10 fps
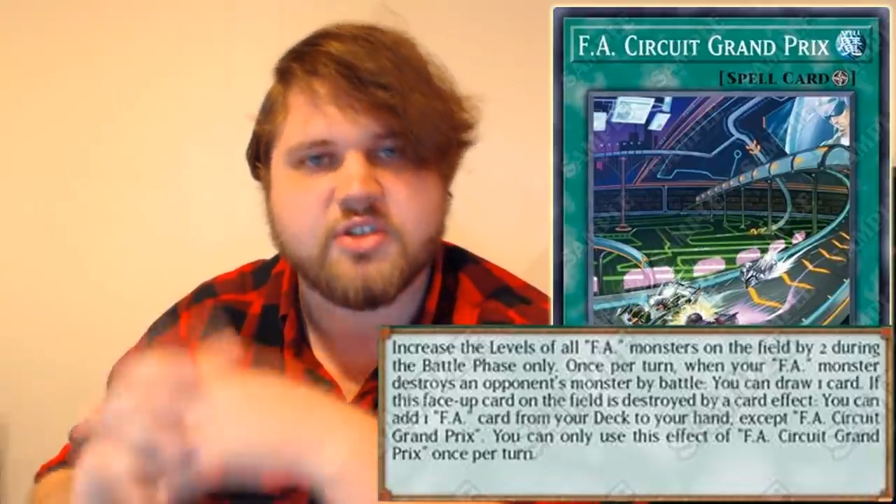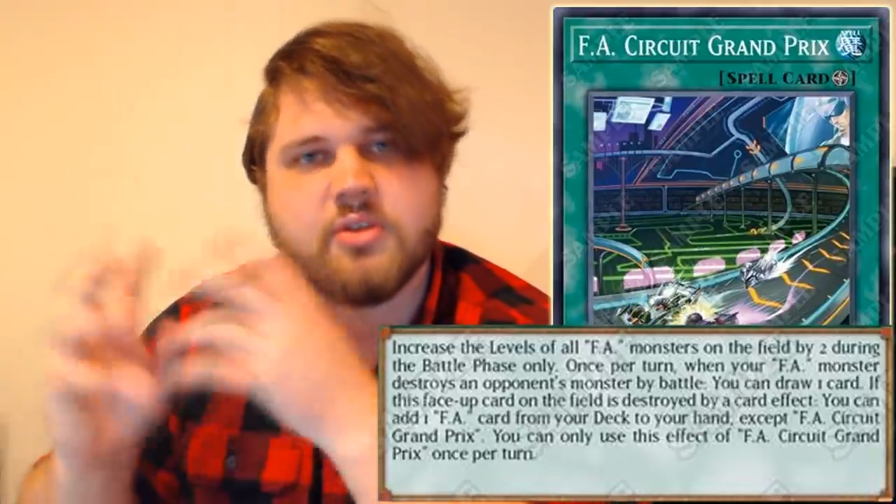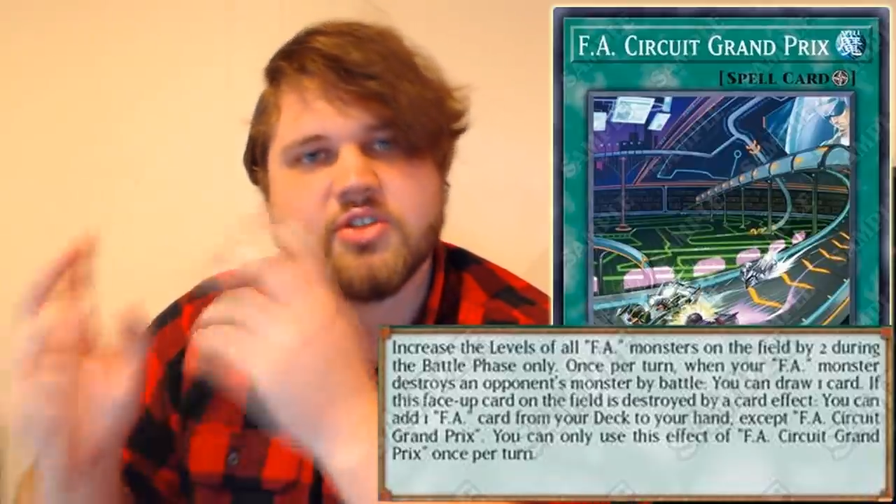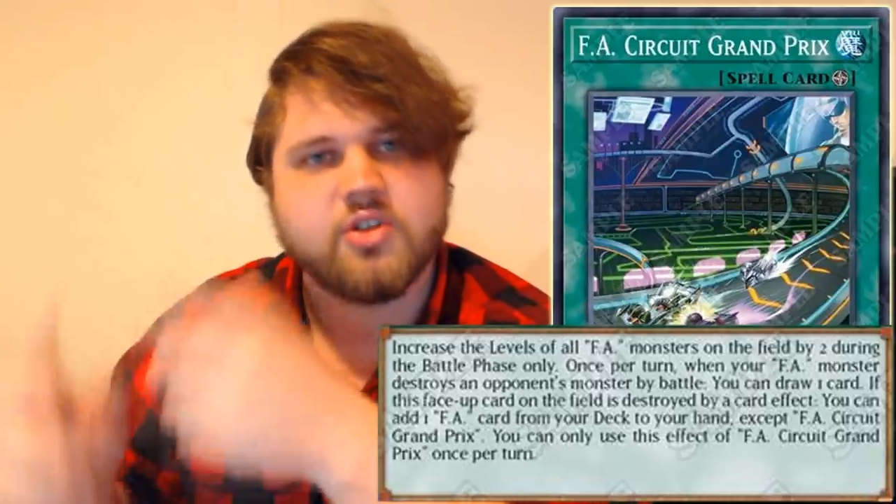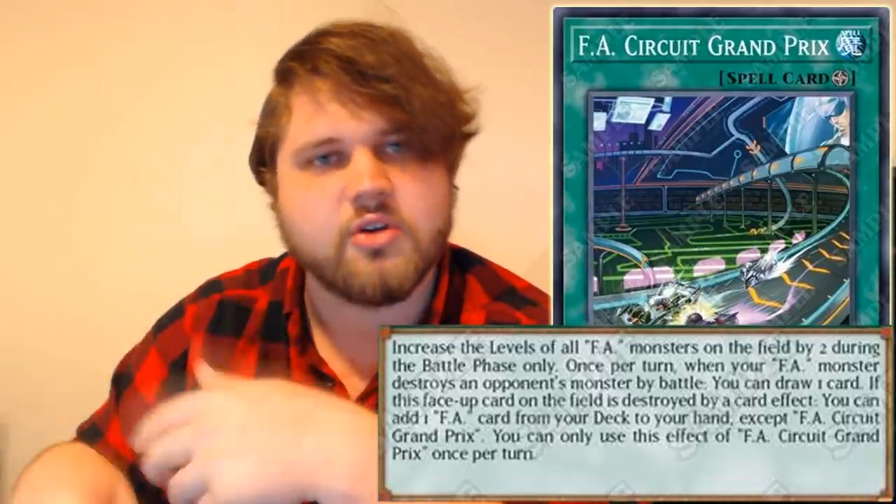so
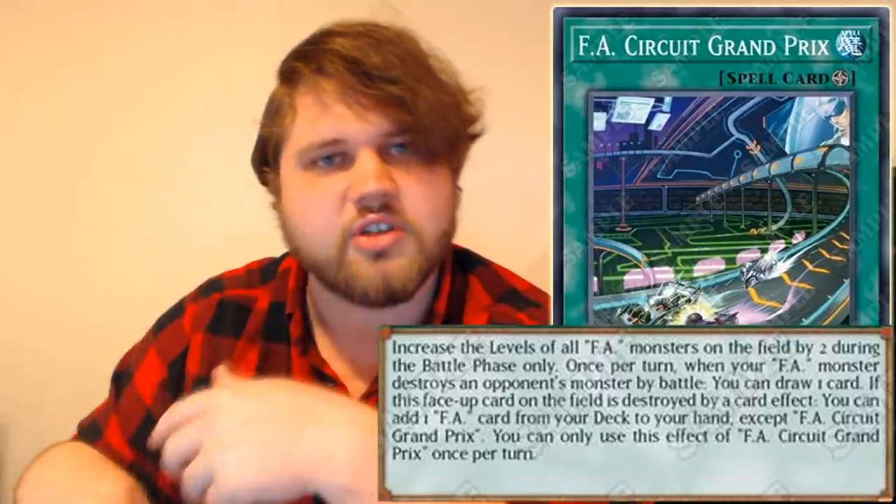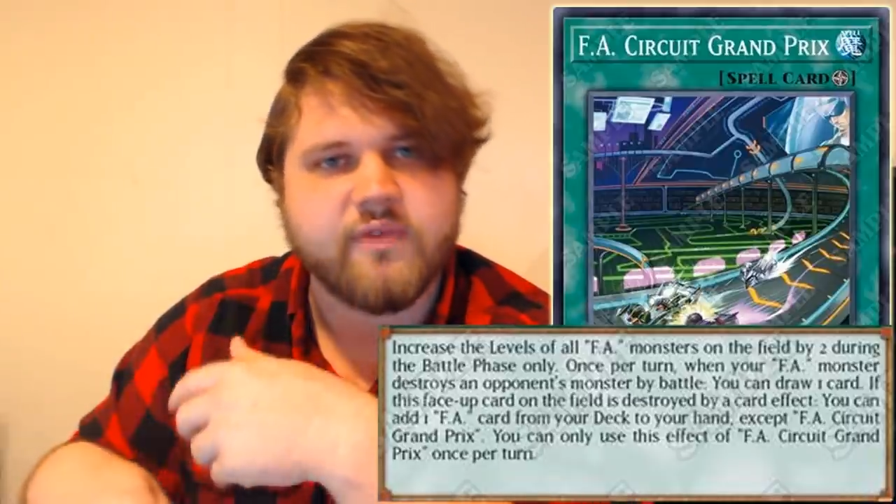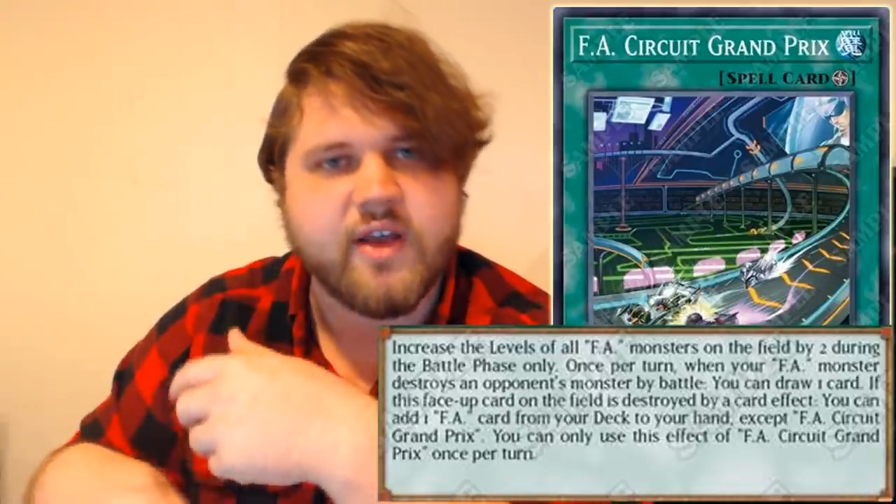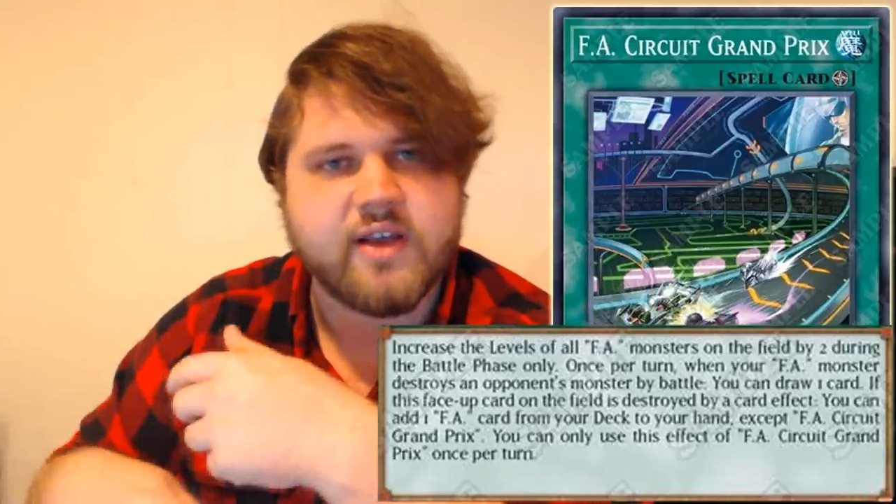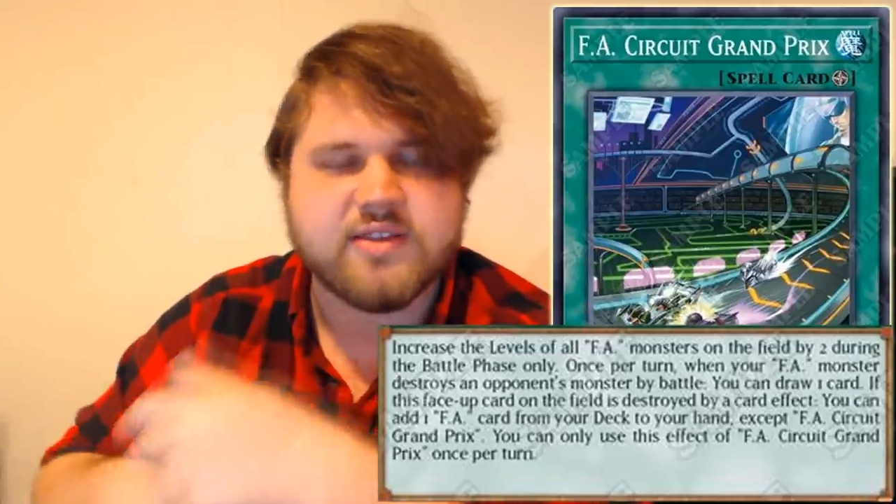the search
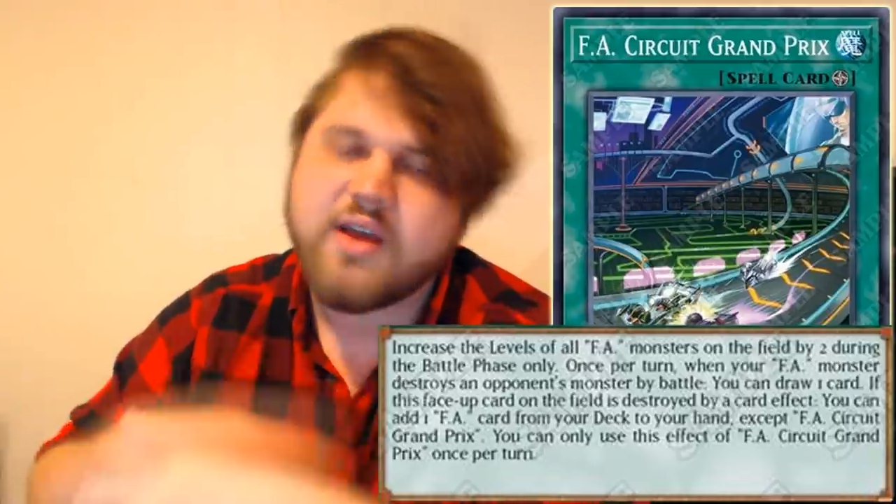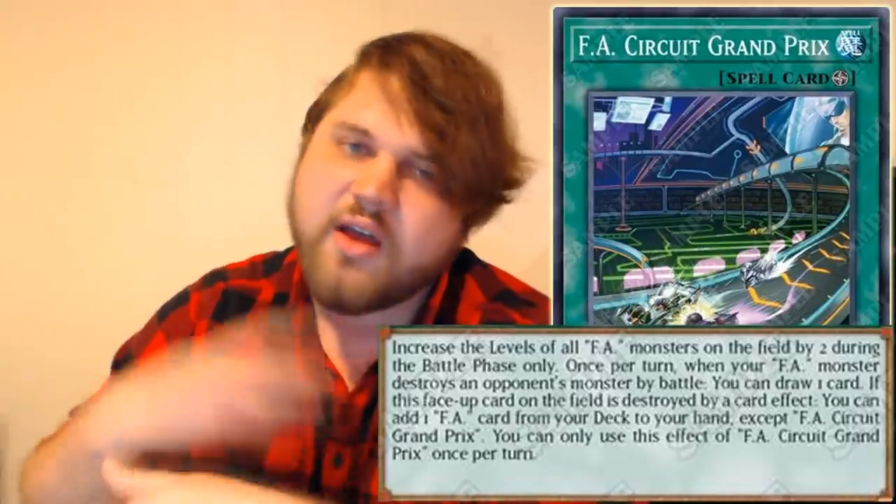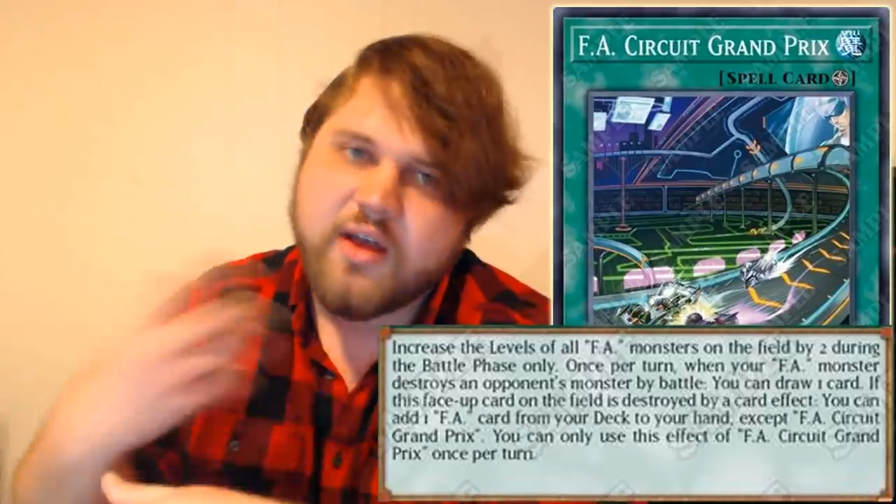effect